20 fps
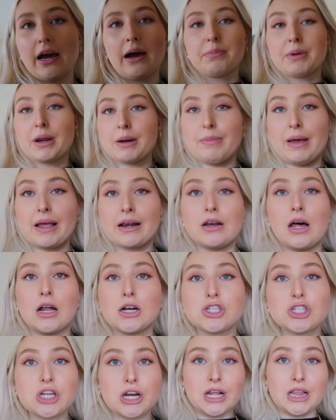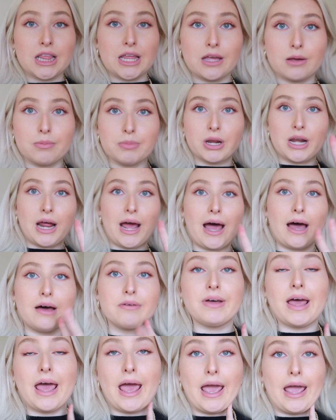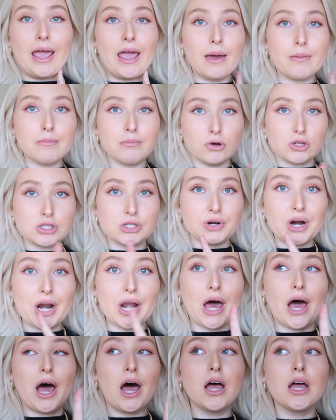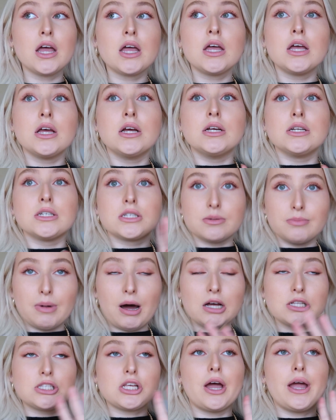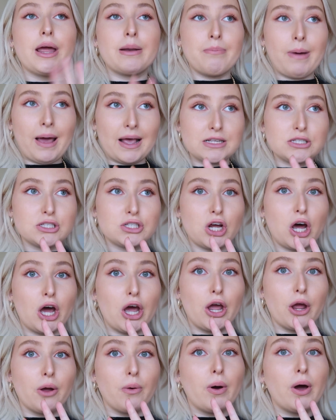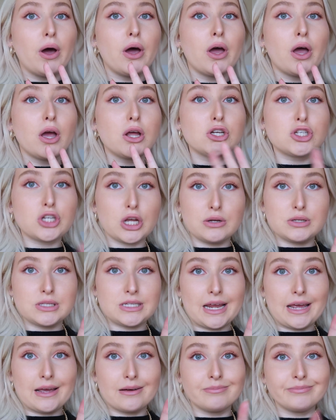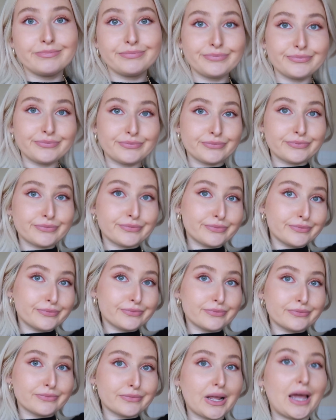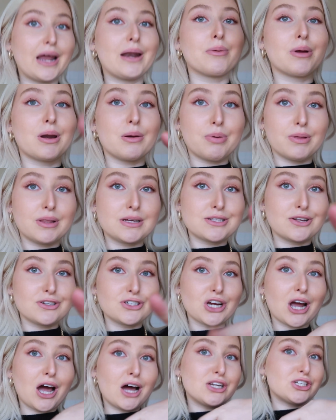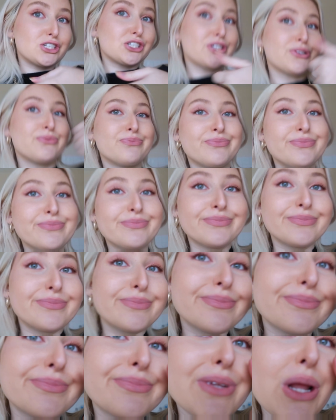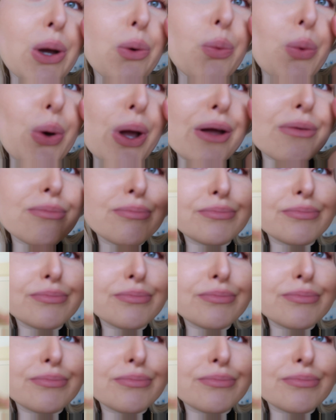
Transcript: yeah, I'm going to make lunch, and I think I'm going to have a mozzarella, tomato and pesto toasty. And I'm going to put this on charge. Wait,